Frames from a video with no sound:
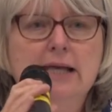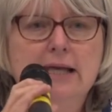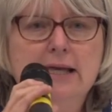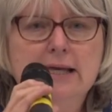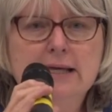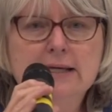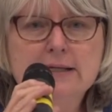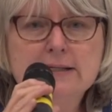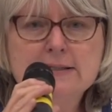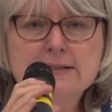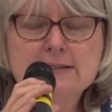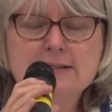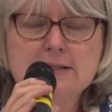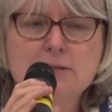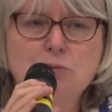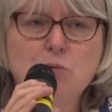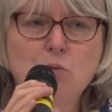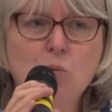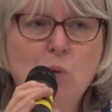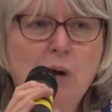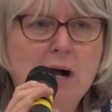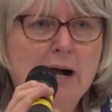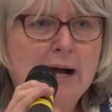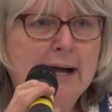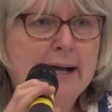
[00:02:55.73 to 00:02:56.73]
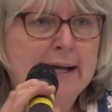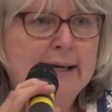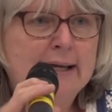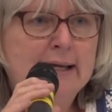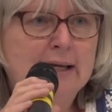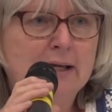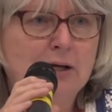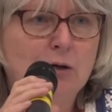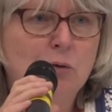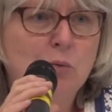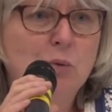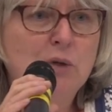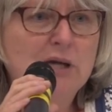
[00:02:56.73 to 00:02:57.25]
is why
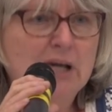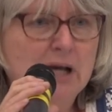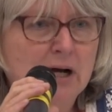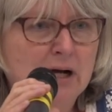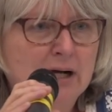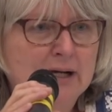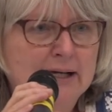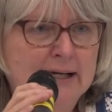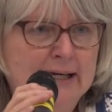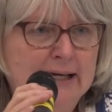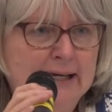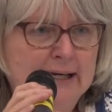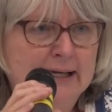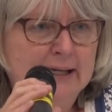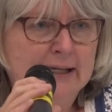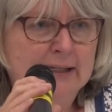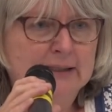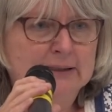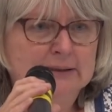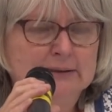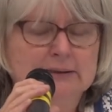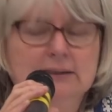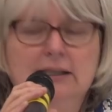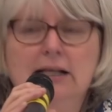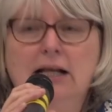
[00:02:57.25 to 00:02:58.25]
we are here,